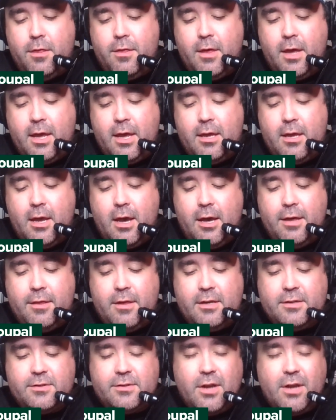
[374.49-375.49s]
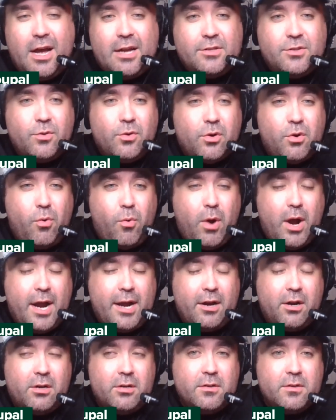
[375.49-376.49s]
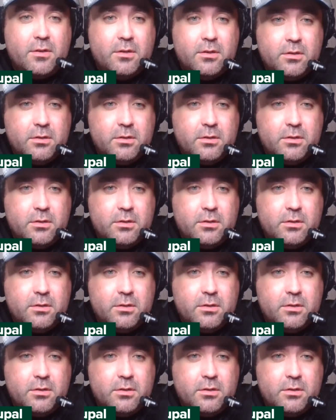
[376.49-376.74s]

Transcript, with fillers: They uh, they sought to acquire